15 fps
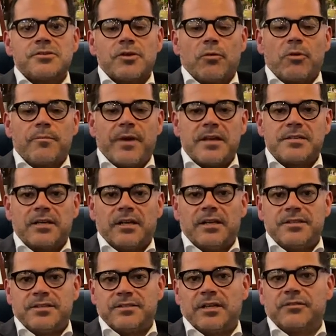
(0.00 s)
So we basically
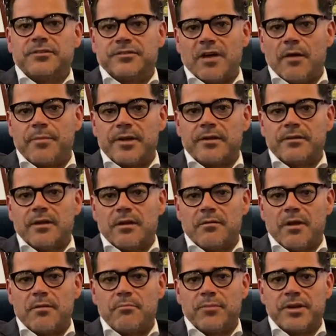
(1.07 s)
just had to tub in
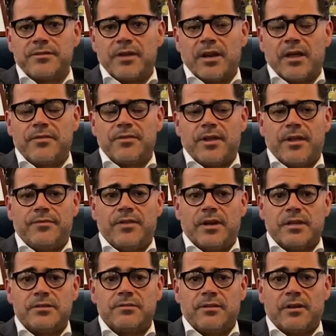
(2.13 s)
and bring that
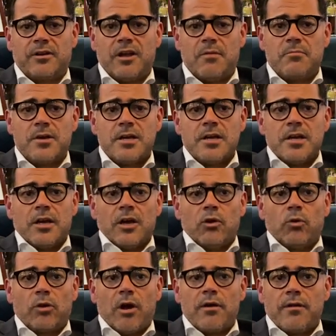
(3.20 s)
into the club.
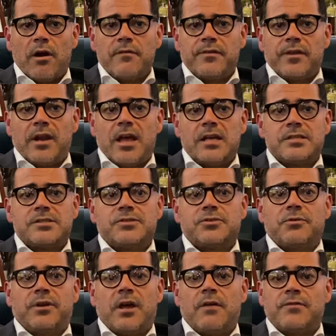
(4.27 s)
Look, over the last
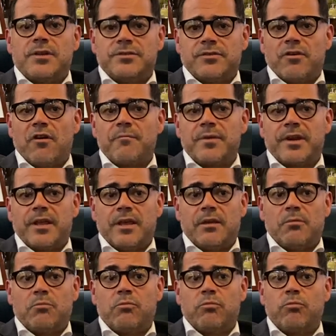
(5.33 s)
2.5 years that I've been
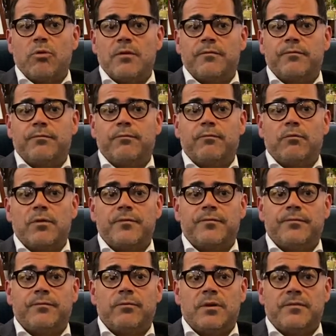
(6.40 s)
here, we've
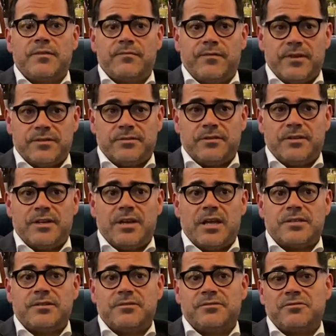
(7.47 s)
invested in
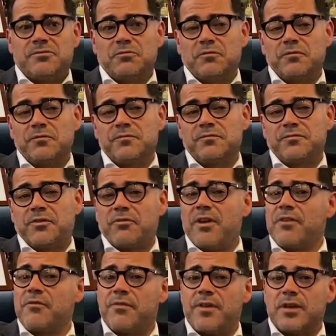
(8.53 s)
excess of
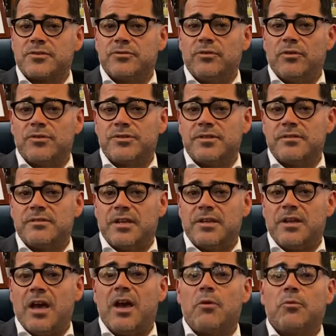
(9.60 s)
$300,000 in
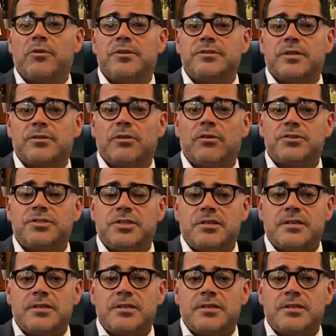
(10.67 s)
hardware and technology.